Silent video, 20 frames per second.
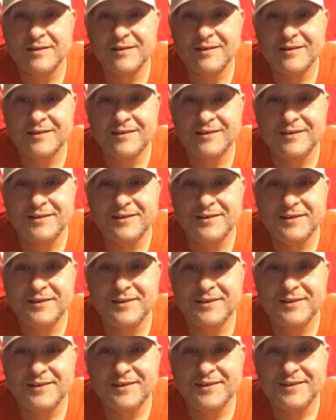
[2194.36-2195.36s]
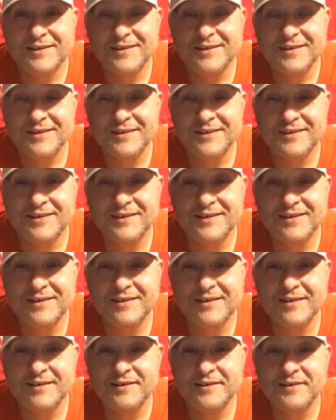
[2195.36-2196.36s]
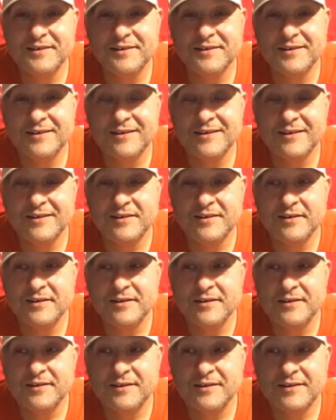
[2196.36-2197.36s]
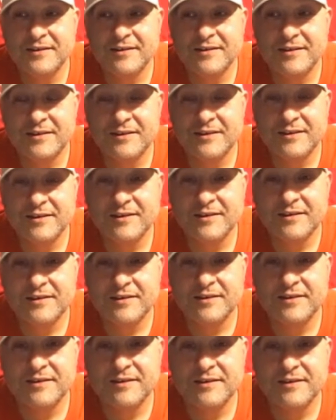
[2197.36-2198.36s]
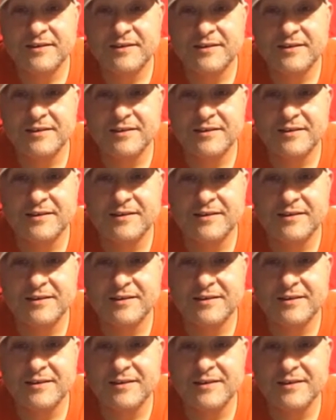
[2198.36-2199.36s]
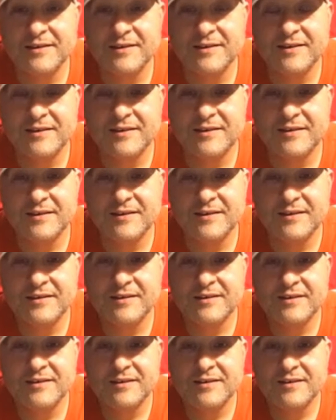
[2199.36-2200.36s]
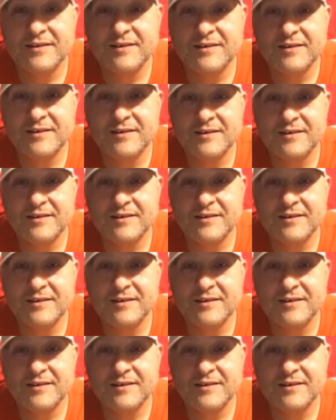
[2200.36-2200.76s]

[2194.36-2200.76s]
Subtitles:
This person isn't speaking.